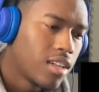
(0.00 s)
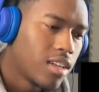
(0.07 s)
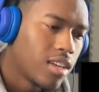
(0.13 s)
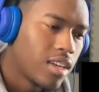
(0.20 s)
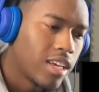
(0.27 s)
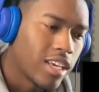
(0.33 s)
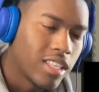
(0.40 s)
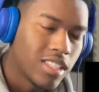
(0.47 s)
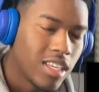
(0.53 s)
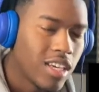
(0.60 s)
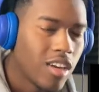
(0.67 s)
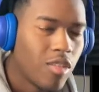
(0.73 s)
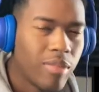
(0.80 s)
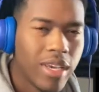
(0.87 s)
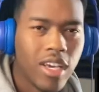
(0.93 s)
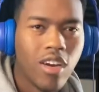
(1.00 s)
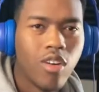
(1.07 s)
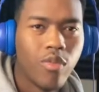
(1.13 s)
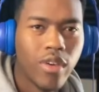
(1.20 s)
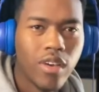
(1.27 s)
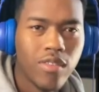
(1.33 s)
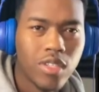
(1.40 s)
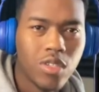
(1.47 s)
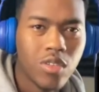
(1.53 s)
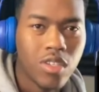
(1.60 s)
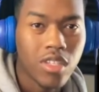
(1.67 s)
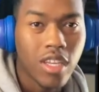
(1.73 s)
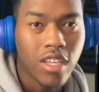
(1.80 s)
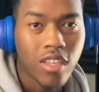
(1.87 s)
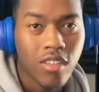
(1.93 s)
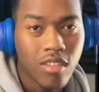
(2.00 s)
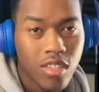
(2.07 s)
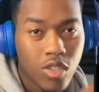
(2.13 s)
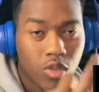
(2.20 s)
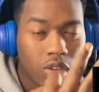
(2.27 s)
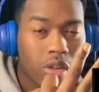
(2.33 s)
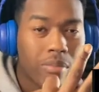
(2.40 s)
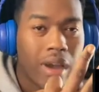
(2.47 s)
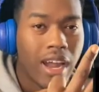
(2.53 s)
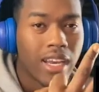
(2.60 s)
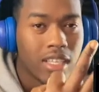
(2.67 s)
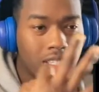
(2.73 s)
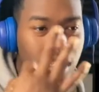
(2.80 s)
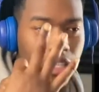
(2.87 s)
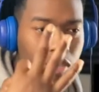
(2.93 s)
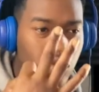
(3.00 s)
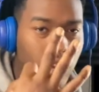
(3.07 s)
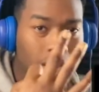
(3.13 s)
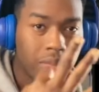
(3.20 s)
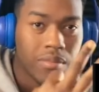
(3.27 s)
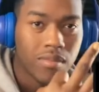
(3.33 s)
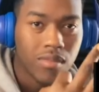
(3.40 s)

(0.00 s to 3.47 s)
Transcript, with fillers: like, is he gonna be gone forever too? Cause like, it's three bodies that drop.